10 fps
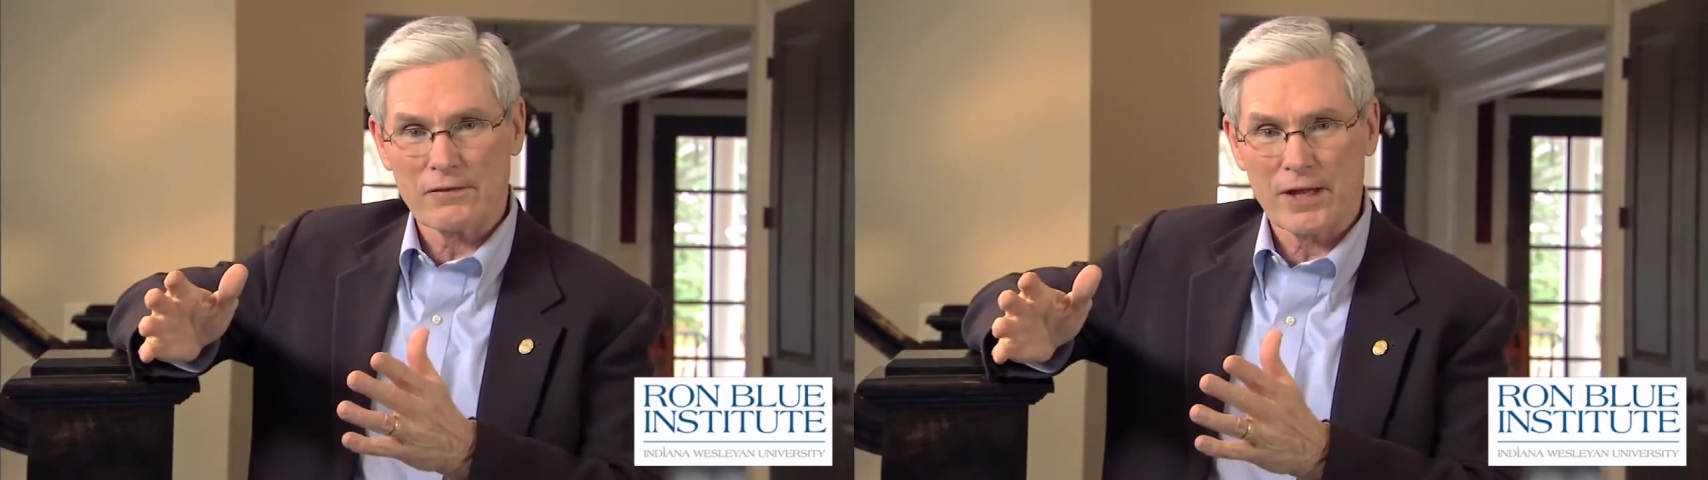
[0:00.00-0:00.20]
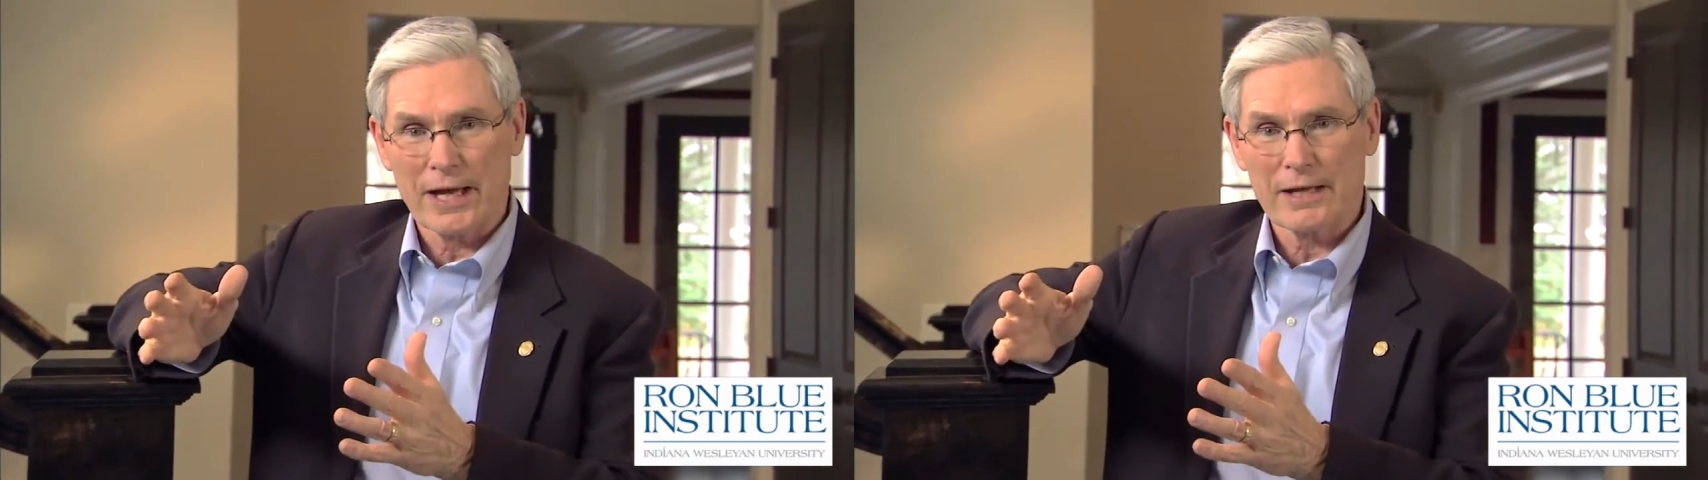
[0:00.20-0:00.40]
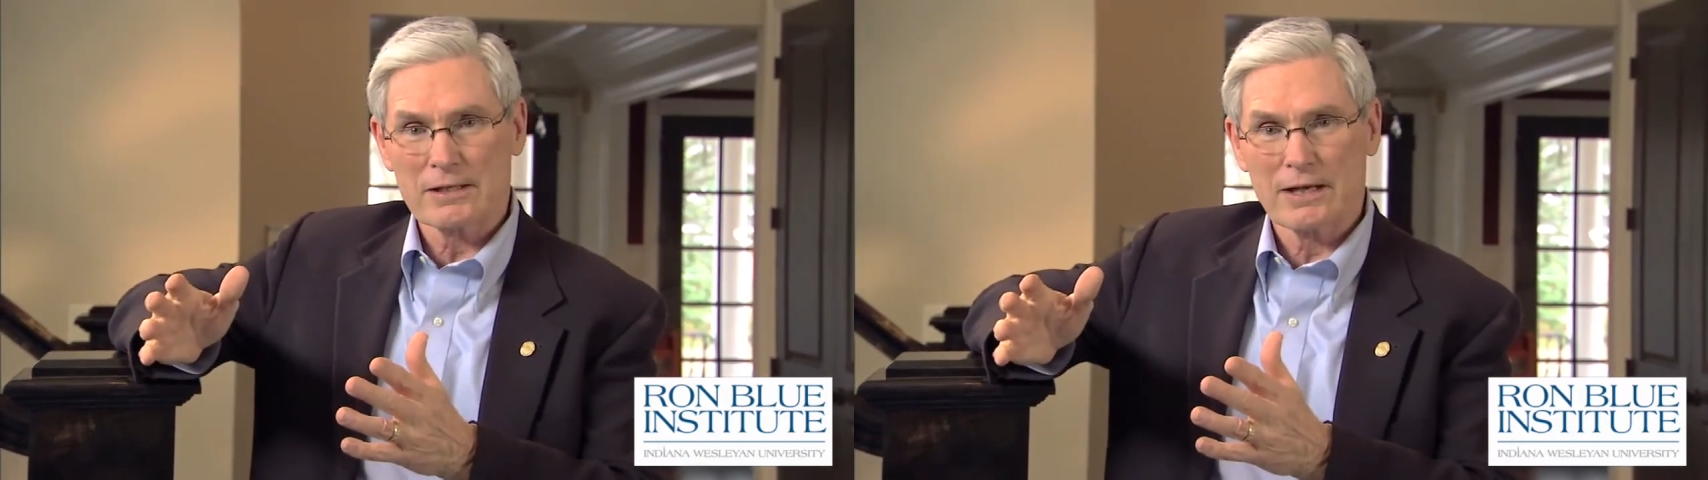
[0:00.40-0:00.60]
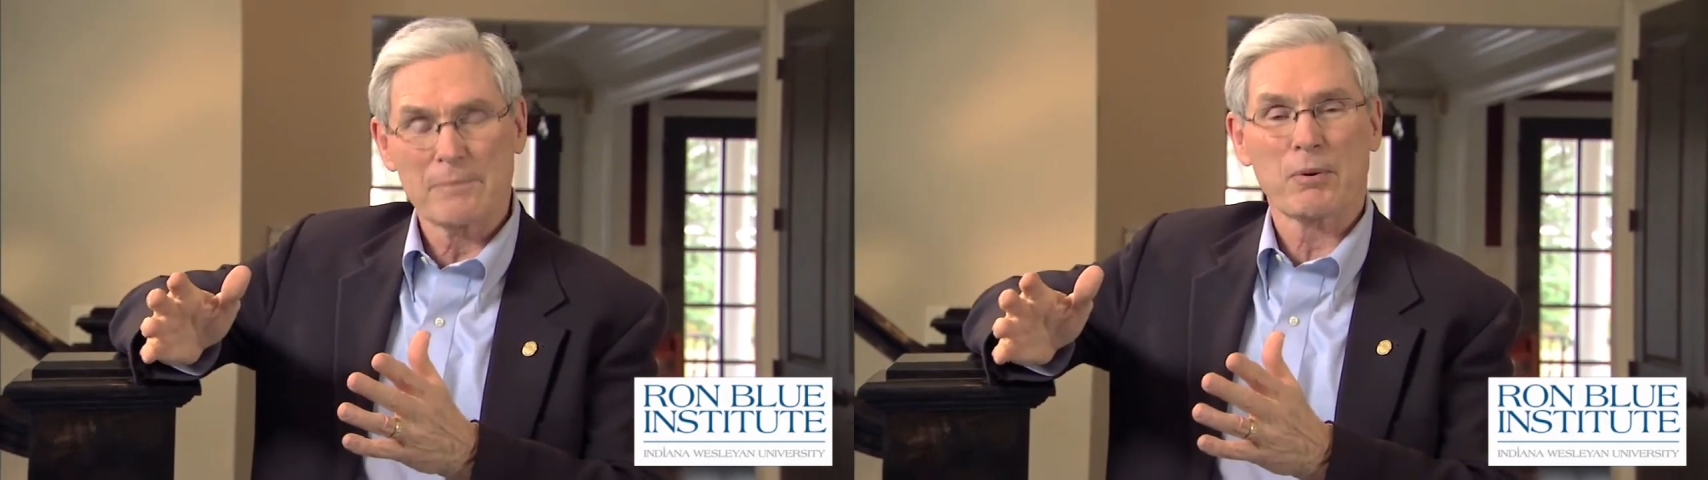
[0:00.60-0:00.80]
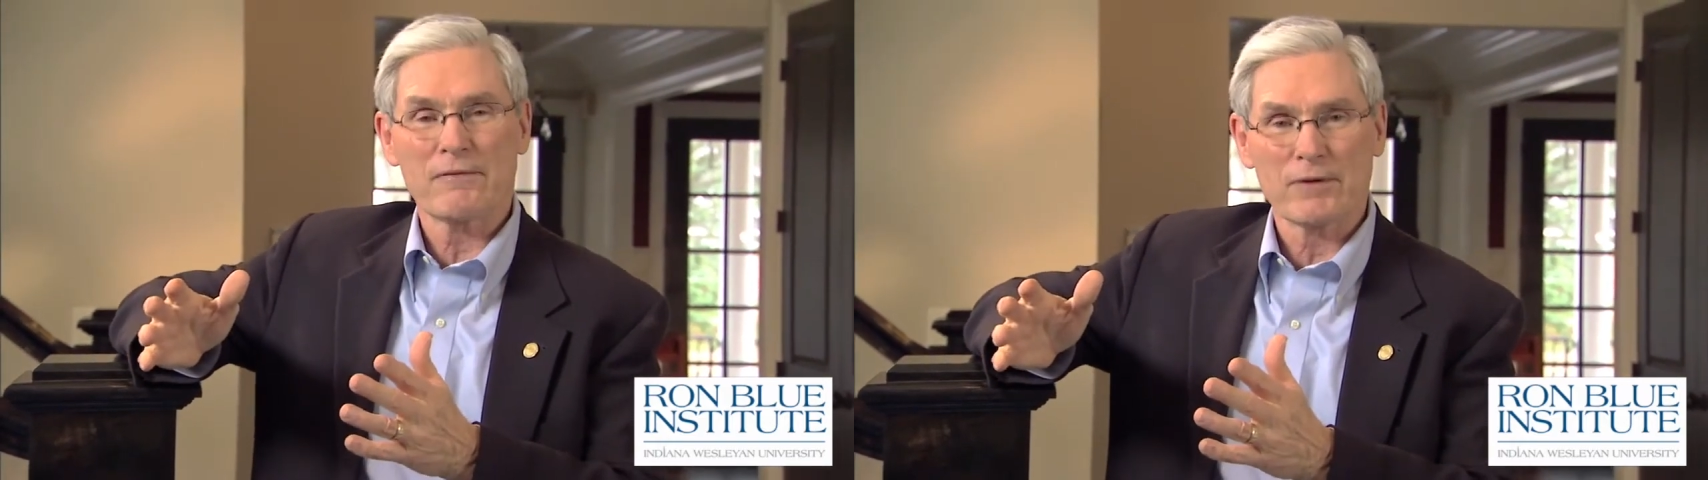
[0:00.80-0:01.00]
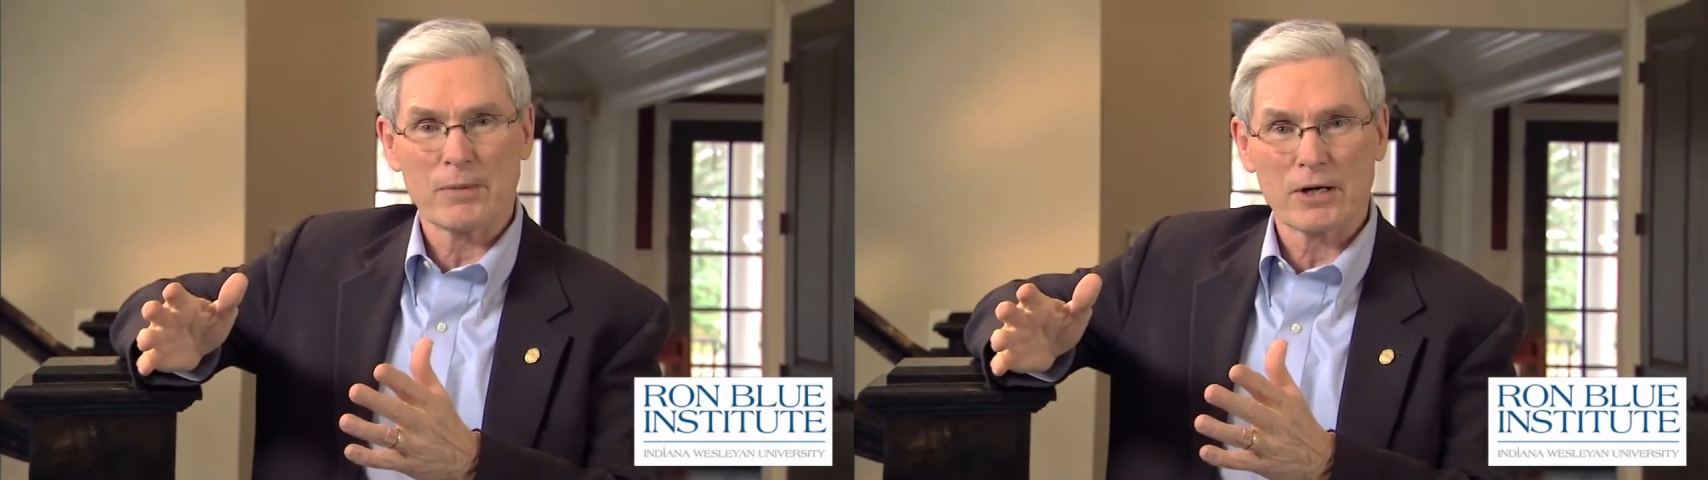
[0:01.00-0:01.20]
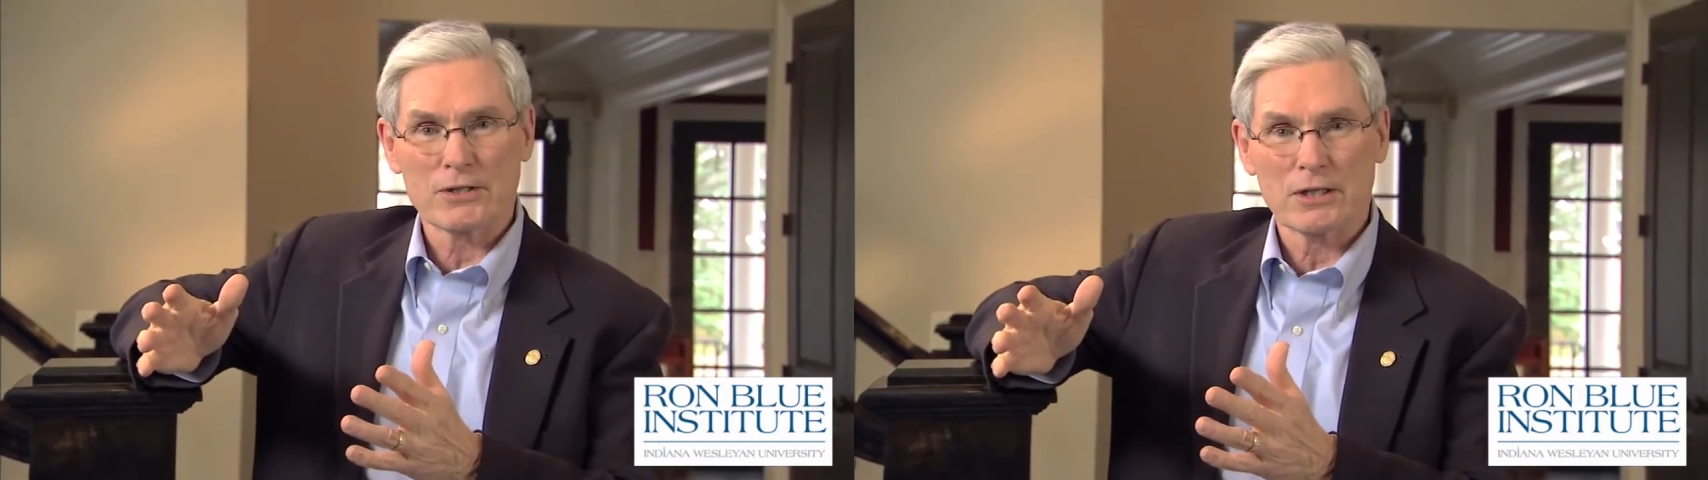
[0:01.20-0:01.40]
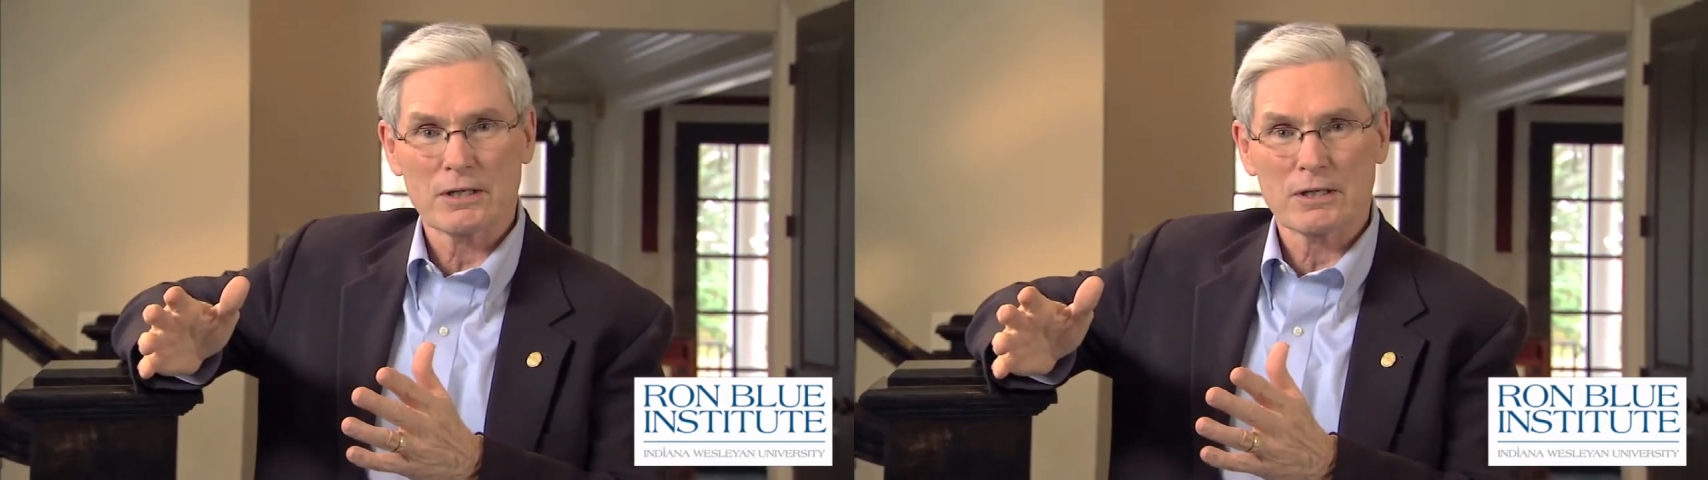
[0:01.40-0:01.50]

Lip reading: that a profit margin.